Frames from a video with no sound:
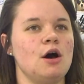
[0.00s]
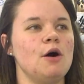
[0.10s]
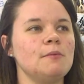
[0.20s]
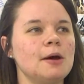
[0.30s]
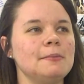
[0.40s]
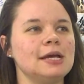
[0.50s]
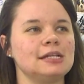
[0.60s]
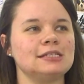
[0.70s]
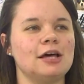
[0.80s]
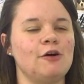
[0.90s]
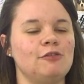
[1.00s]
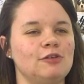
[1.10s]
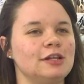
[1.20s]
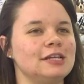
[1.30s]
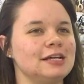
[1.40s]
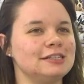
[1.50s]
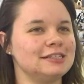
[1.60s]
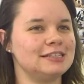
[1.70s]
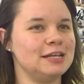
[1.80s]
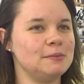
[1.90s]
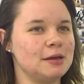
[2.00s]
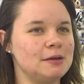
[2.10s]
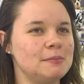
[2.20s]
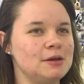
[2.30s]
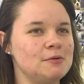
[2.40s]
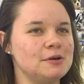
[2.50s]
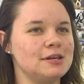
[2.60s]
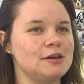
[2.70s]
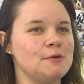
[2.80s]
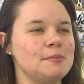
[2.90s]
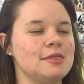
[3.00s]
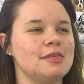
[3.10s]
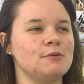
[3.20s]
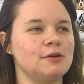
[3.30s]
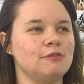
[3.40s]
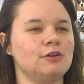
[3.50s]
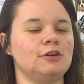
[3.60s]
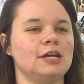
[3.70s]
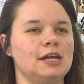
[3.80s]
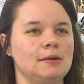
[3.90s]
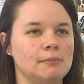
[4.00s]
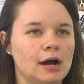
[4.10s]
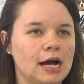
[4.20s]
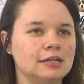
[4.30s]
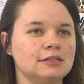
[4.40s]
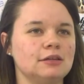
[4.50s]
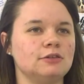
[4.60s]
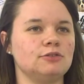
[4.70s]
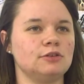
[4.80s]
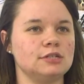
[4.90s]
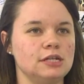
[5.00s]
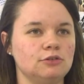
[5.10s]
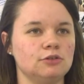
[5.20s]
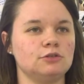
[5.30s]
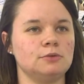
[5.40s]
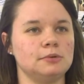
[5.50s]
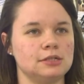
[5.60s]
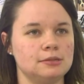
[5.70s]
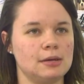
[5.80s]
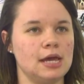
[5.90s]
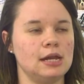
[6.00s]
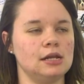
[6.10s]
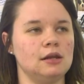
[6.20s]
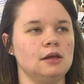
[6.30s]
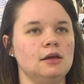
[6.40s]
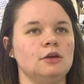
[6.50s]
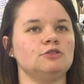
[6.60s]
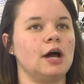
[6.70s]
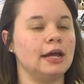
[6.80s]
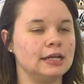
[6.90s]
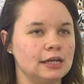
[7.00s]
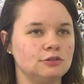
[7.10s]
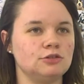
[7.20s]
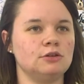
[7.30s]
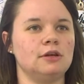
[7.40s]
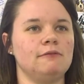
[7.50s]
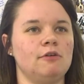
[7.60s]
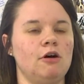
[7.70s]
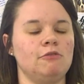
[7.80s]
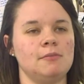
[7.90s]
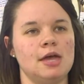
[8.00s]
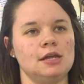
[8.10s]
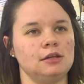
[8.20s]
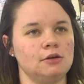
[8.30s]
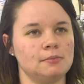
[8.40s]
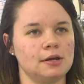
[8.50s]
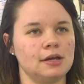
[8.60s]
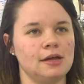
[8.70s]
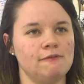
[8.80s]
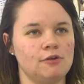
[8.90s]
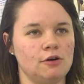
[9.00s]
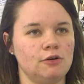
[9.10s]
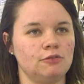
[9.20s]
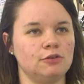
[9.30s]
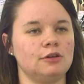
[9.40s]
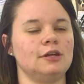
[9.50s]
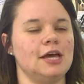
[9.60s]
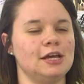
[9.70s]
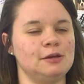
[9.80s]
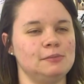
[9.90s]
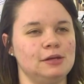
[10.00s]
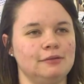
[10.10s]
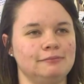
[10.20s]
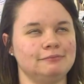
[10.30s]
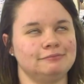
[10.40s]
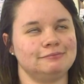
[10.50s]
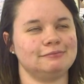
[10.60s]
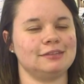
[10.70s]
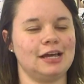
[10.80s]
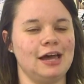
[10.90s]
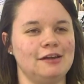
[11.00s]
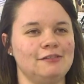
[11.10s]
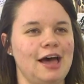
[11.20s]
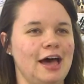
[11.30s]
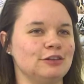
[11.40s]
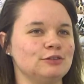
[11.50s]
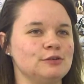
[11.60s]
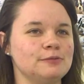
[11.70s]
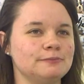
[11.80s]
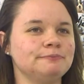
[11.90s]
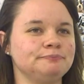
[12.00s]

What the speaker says: Homecoming itself doesn't seem like a big ordeal, but then whenever you're getting prizes for teachers who participate and trying to get student involvement and yearbook involved, it can be kind of a hassle.